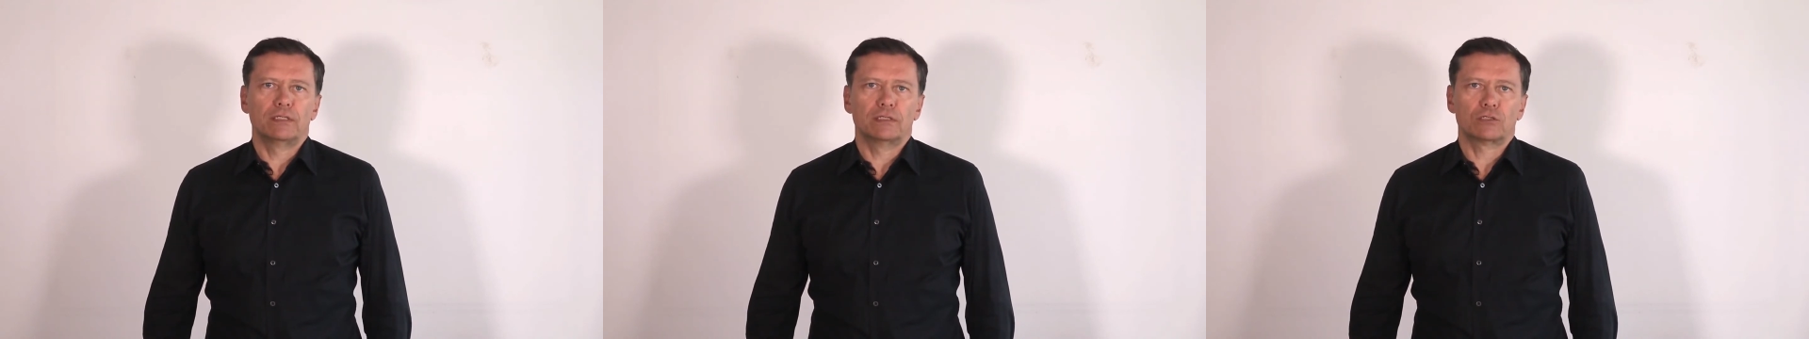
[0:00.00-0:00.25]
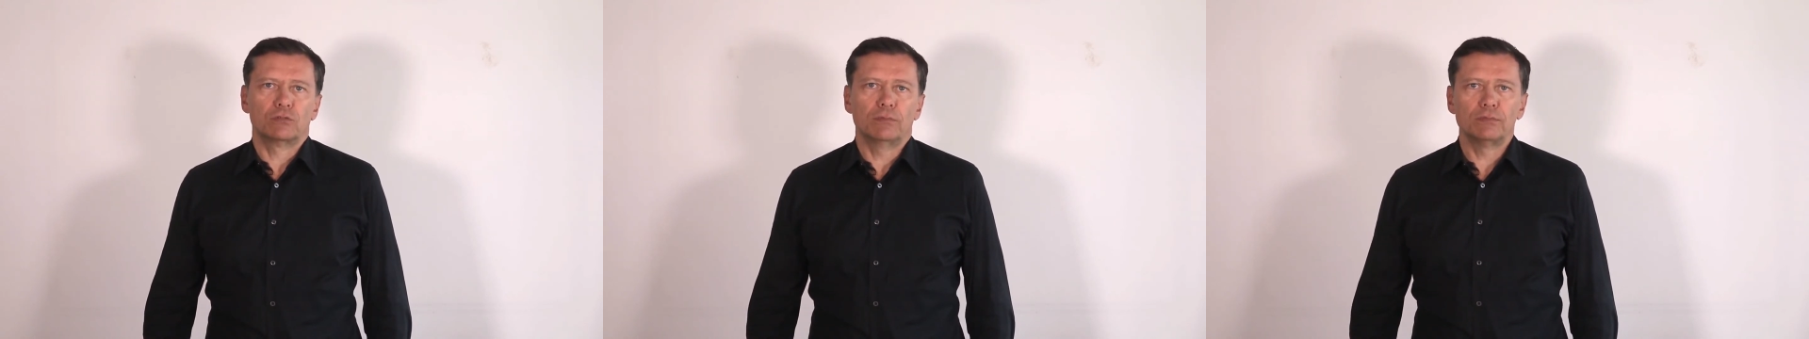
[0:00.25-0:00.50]

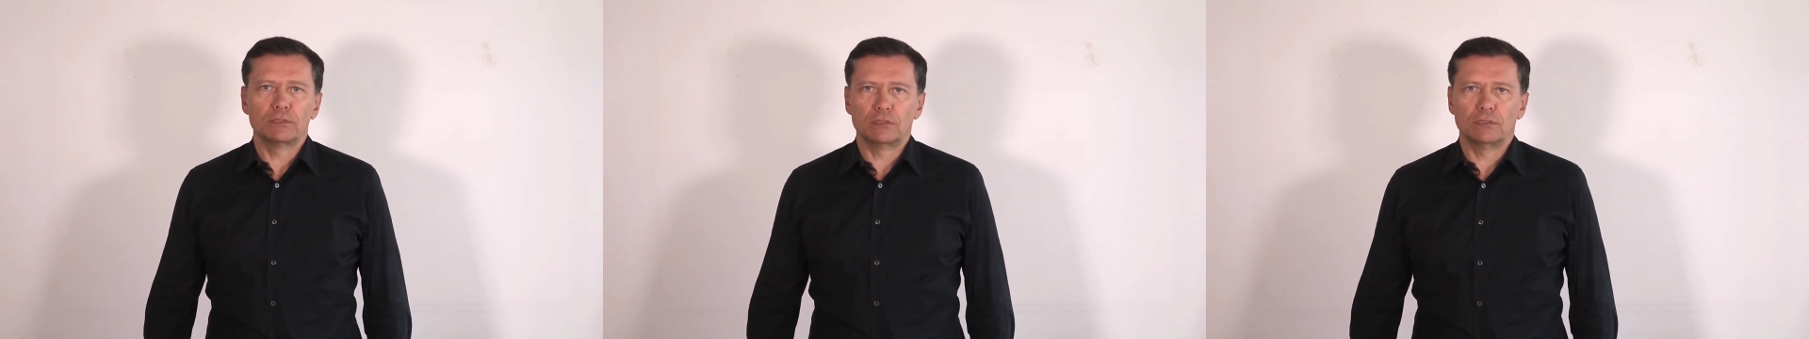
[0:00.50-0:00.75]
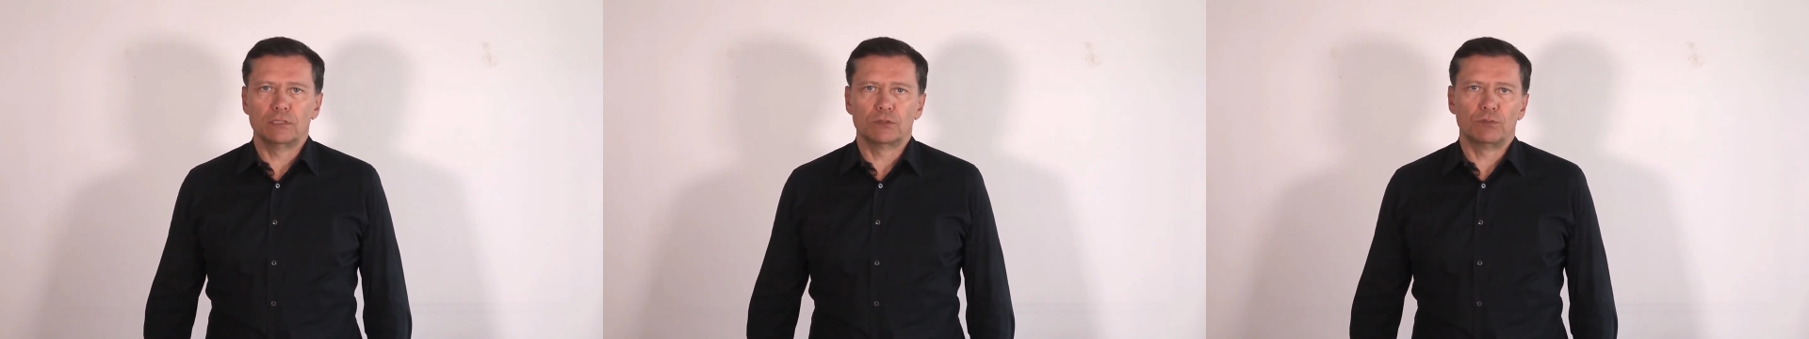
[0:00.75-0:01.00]

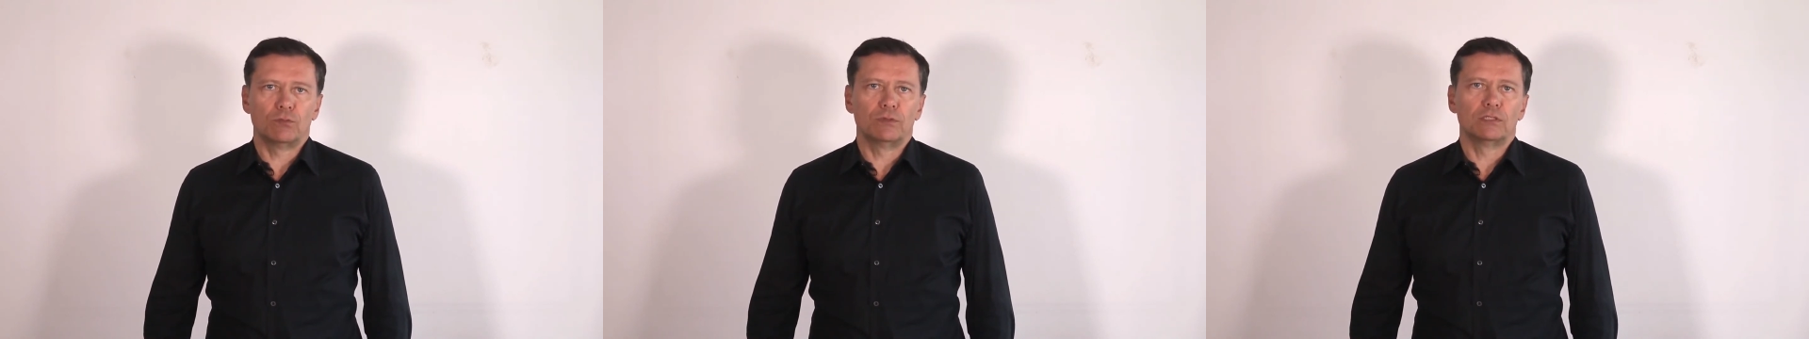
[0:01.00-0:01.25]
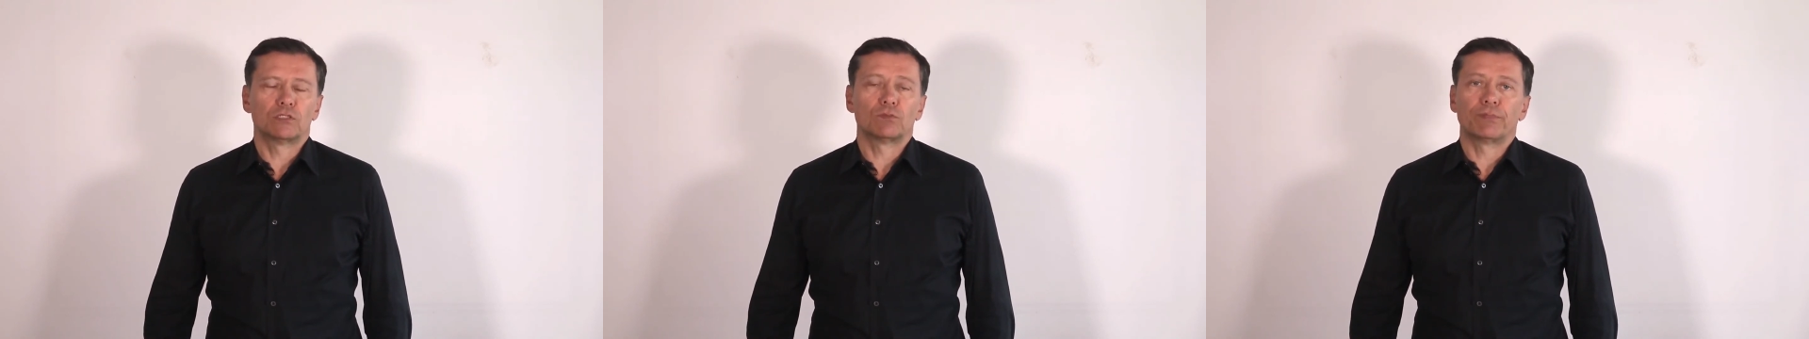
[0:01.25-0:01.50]
discrepancies
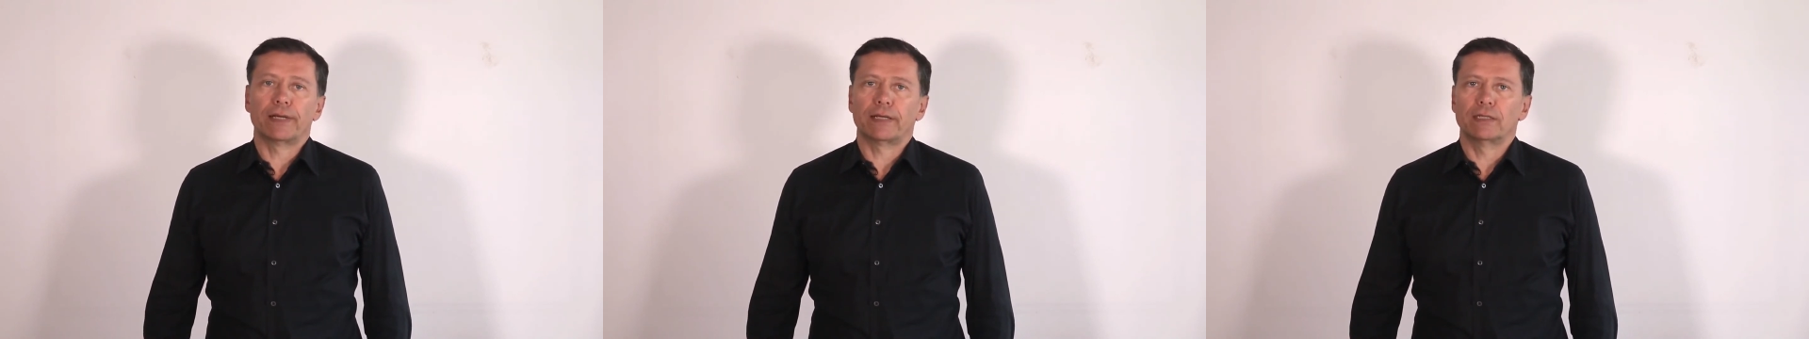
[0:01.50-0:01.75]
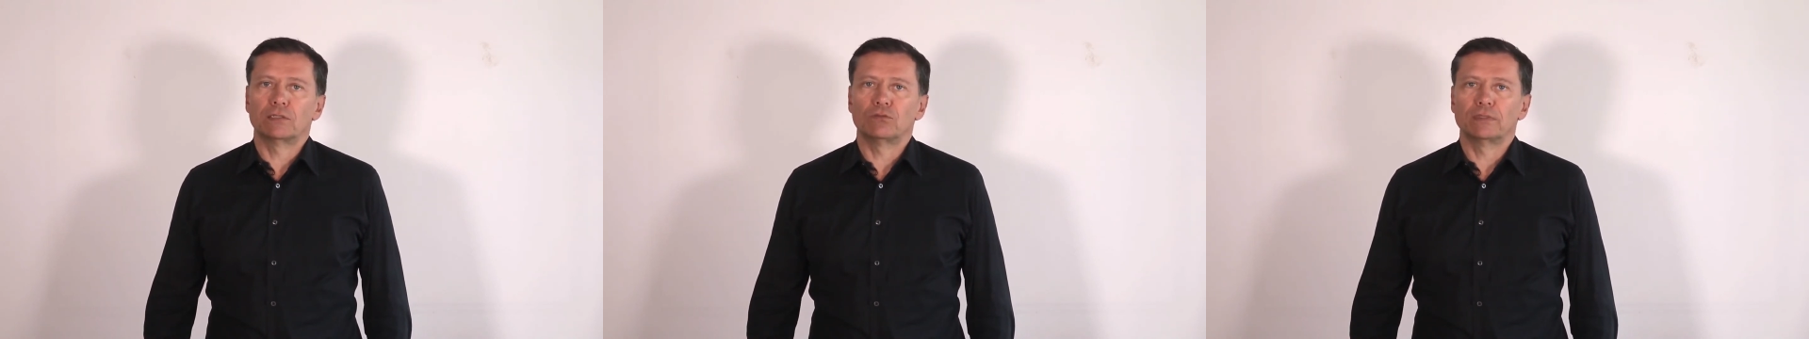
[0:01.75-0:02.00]
between spec
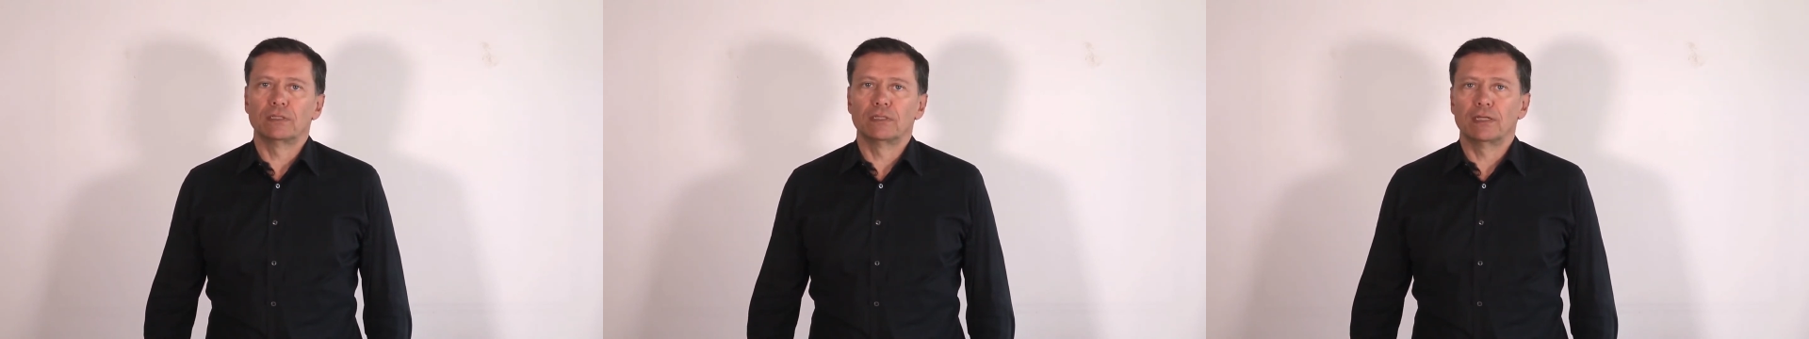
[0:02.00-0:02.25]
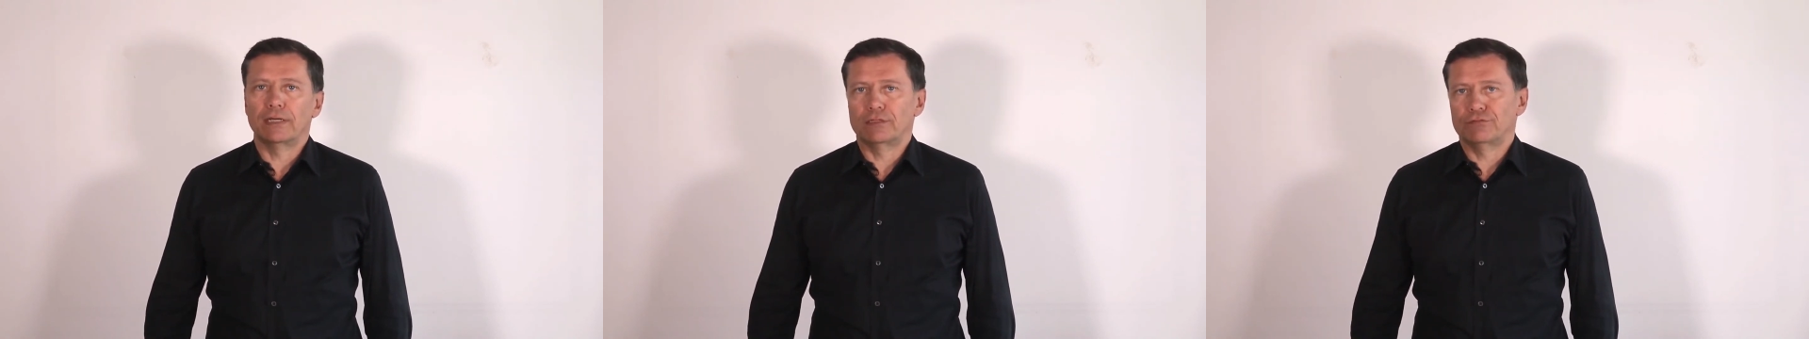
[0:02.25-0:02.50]
and real
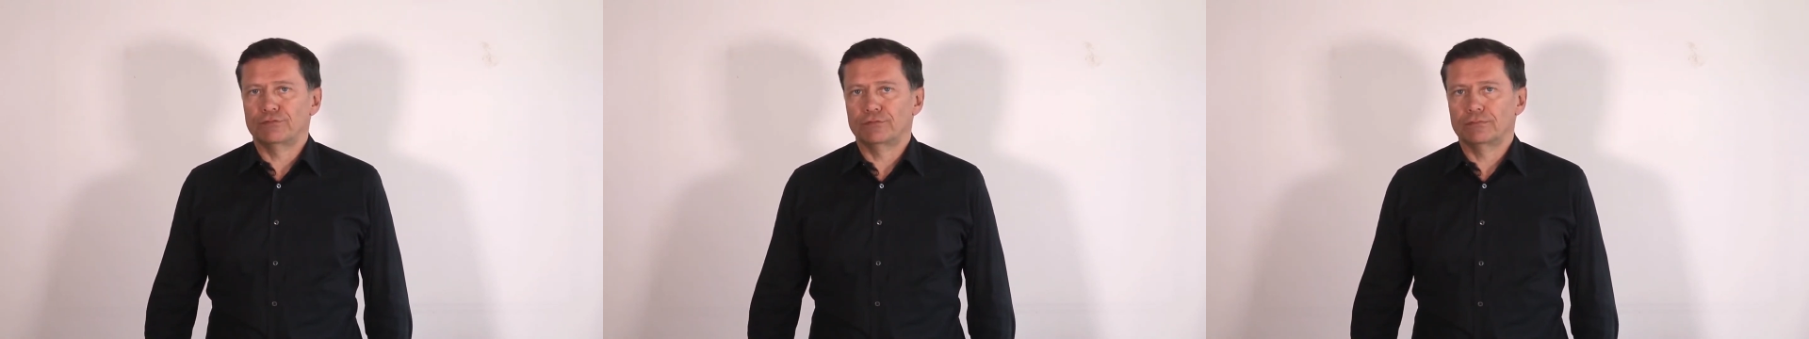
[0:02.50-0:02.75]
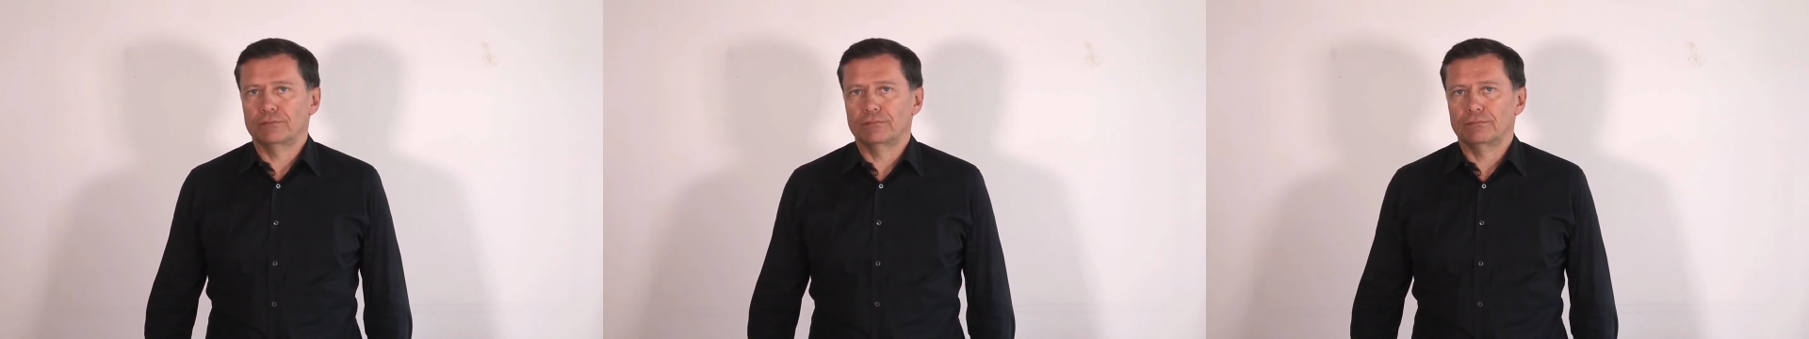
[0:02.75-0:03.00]
life.